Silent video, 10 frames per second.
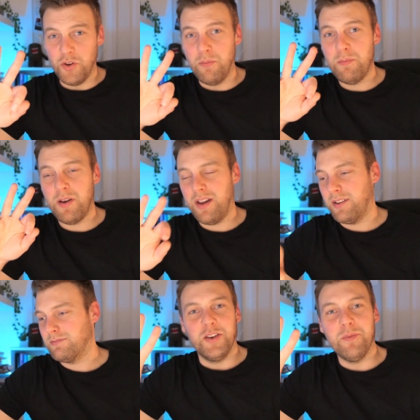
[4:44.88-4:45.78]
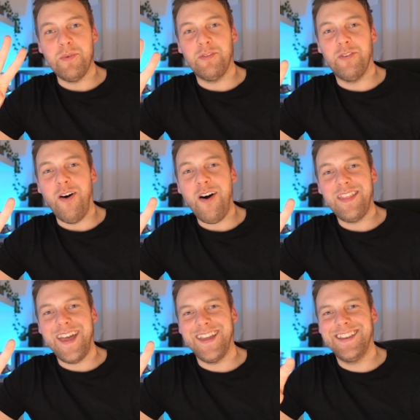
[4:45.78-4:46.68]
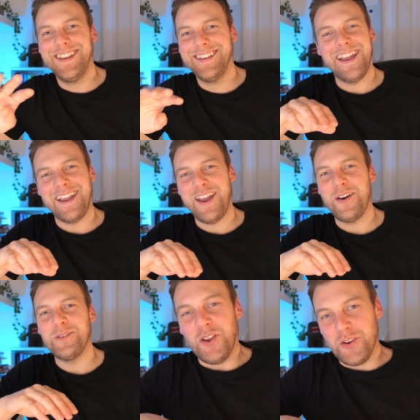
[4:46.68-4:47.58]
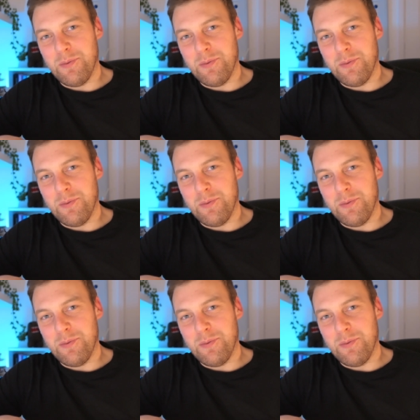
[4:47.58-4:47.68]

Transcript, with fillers: Number four then, can't count.